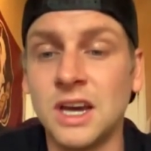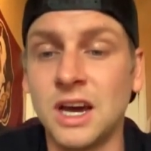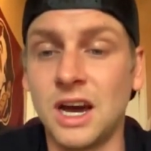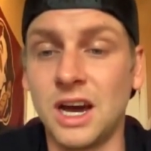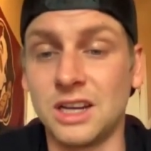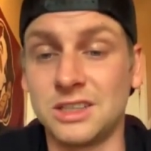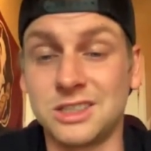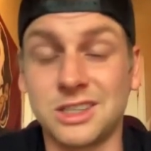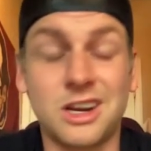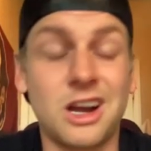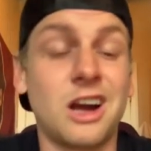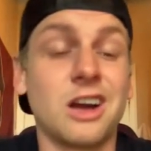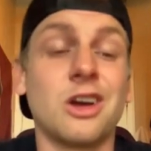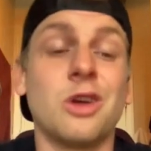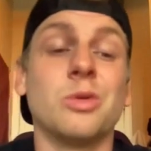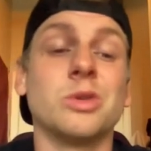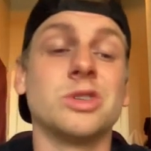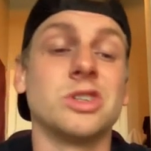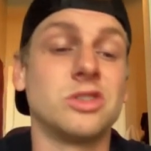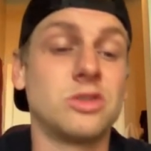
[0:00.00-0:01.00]
Uh, Chicago
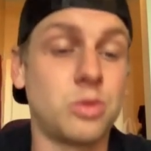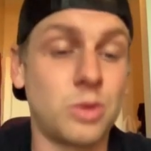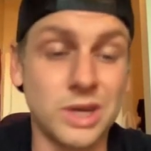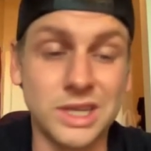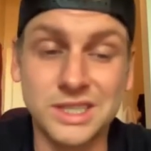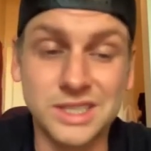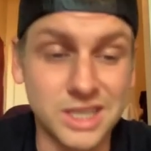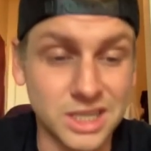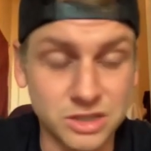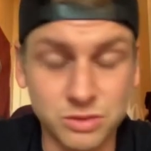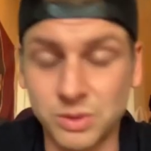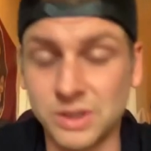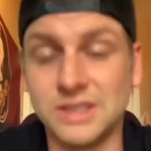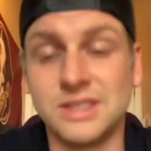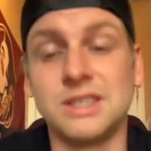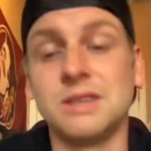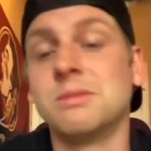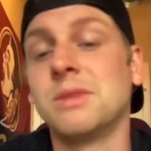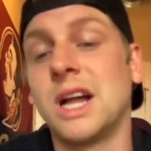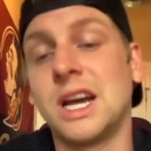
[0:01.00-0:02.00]
was a twenty-six win
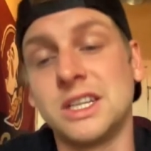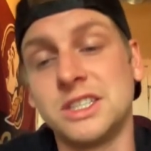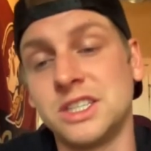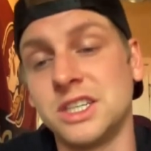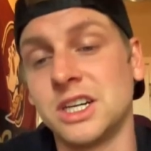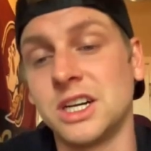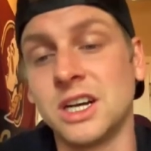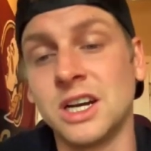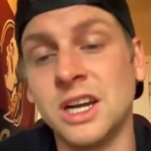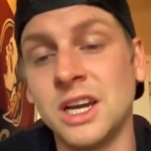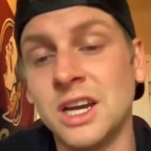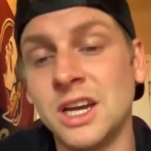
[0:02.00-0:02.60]
team last year.